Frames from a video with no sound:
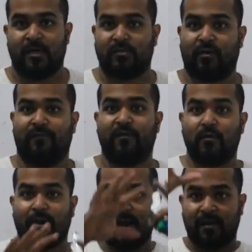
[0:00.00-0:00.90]
So if
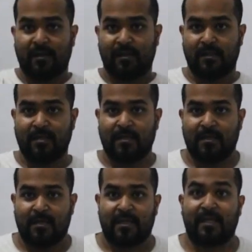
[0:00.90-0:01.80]
you look at
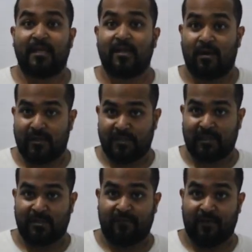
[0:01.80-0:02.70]
the
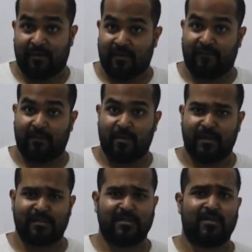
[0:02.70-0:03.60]
etiologies of atrial
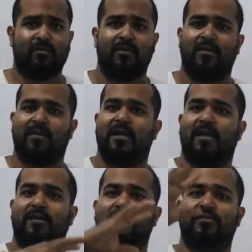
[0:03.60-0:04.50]
fibrillation, you know there
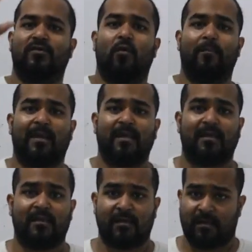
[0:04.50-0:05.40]
are so many
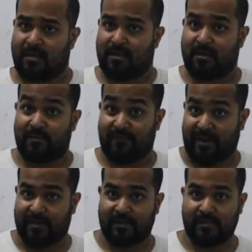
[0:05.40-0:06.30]

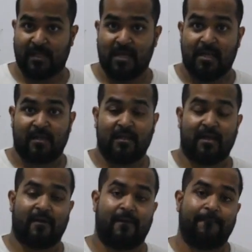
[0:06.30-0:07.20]
factors.
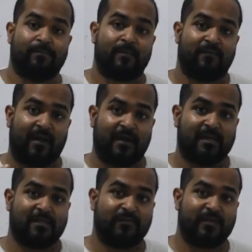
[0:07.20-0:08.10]
There are
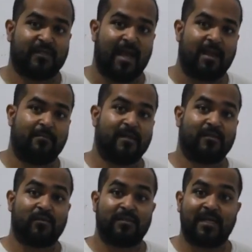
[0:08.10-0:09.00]
factors which can be
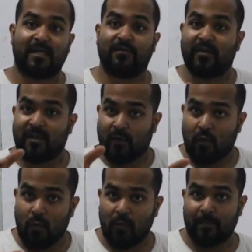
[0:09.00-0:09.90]
associated with your
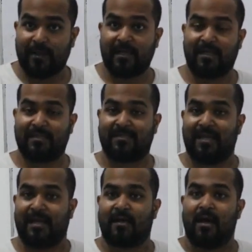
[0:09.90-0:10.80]
comorbidities
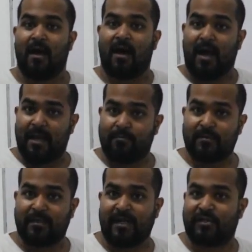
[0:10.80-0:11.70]
like
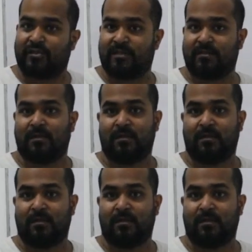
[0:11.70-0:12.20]
hypertension,